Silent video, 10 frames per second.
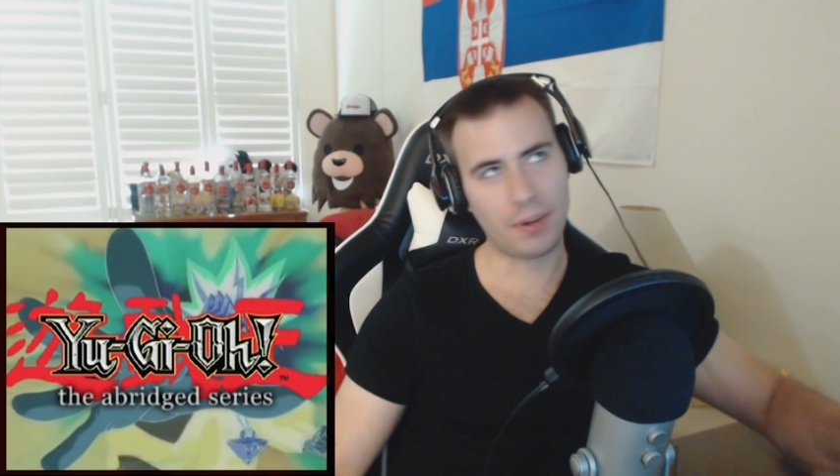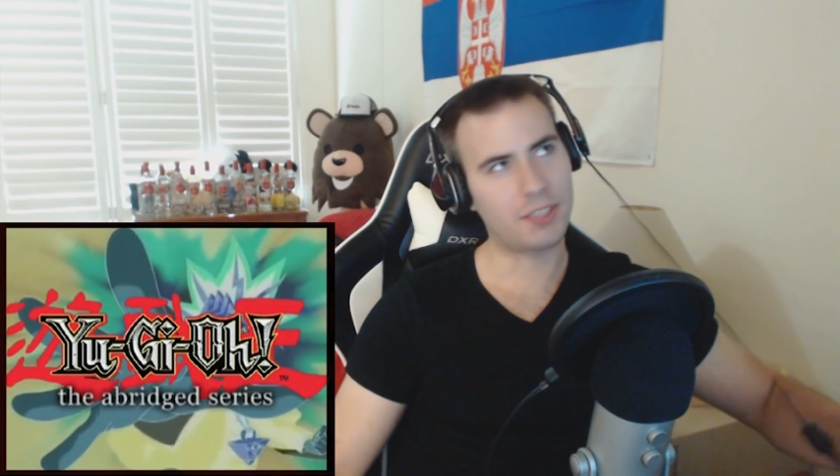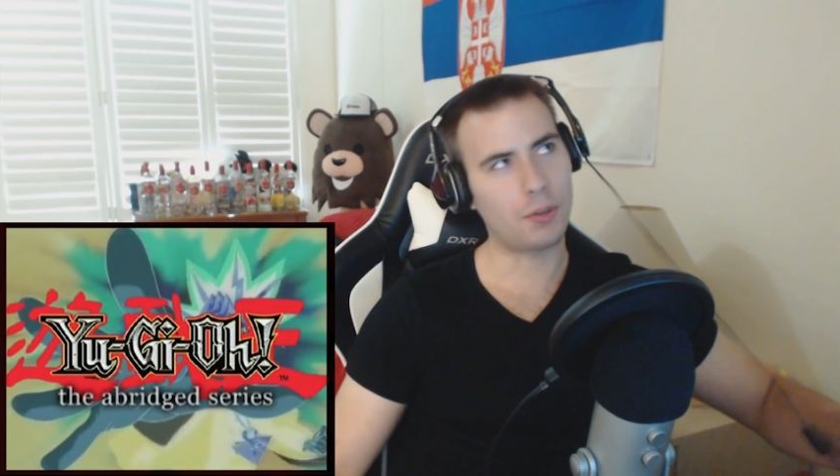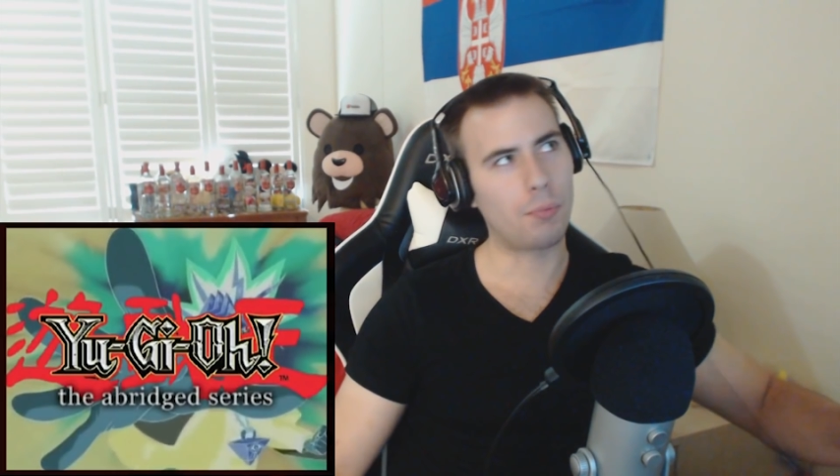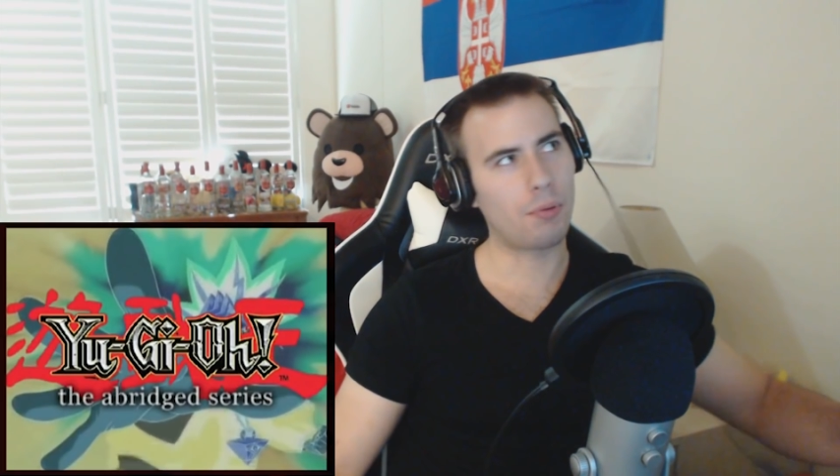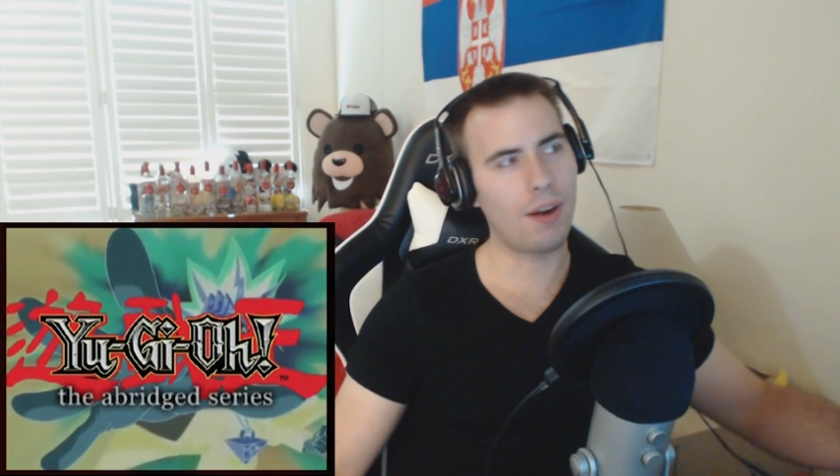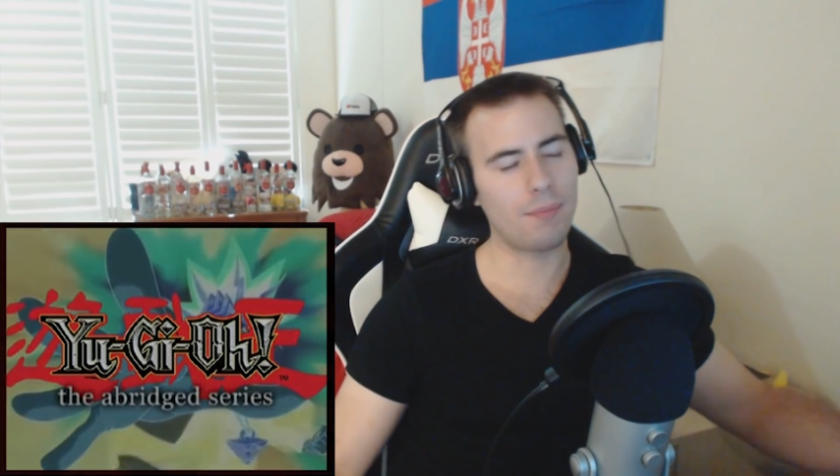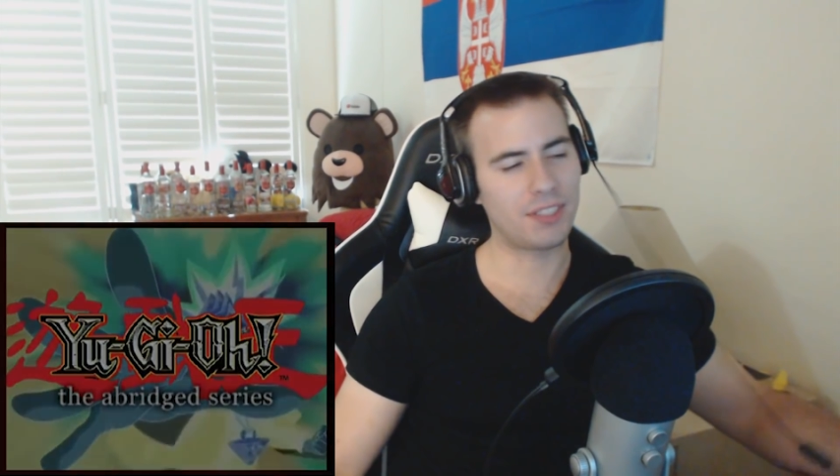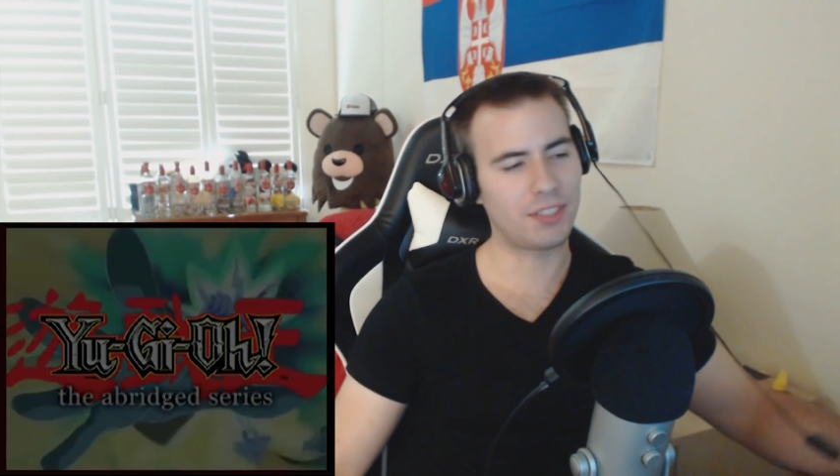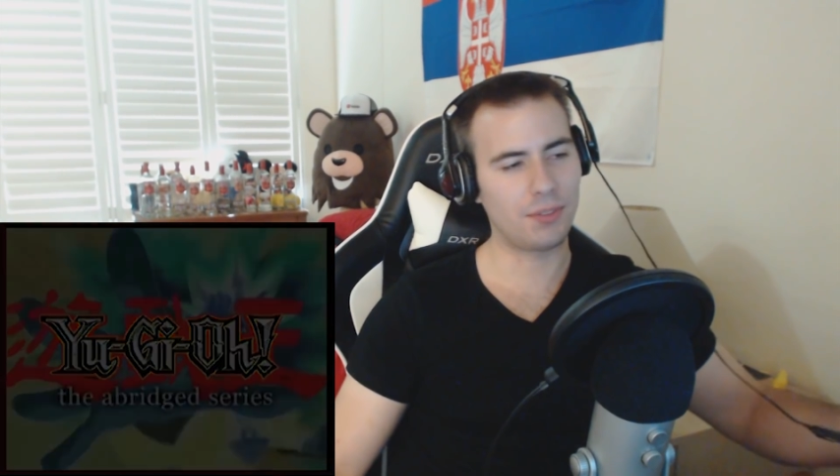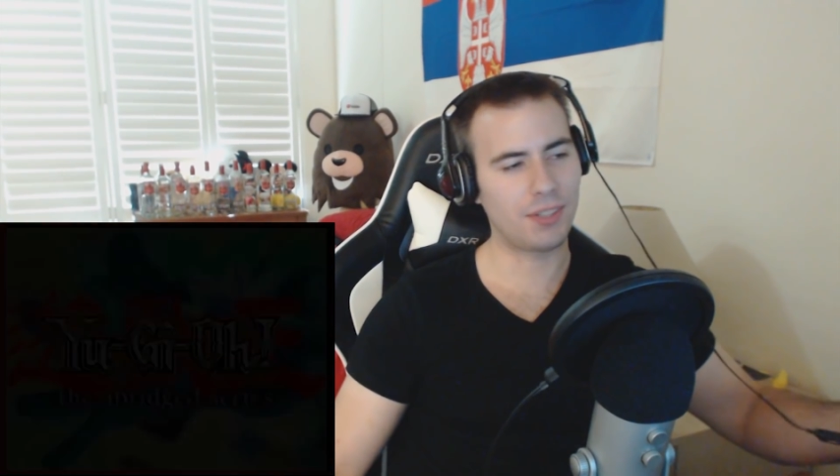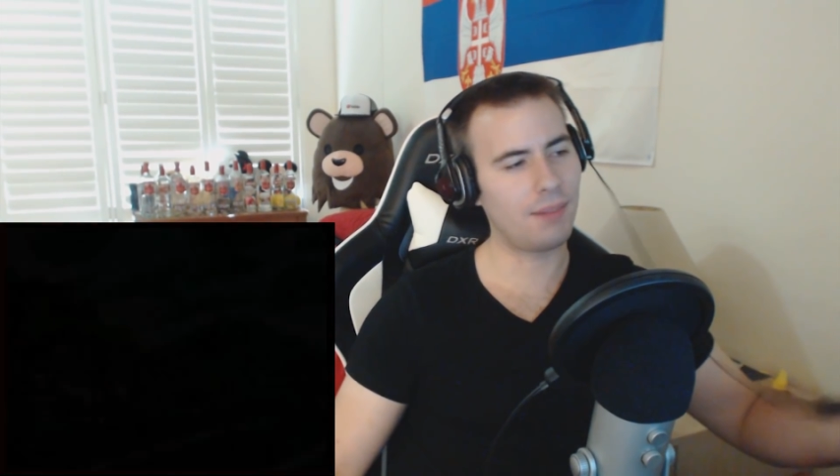preschool, primary school.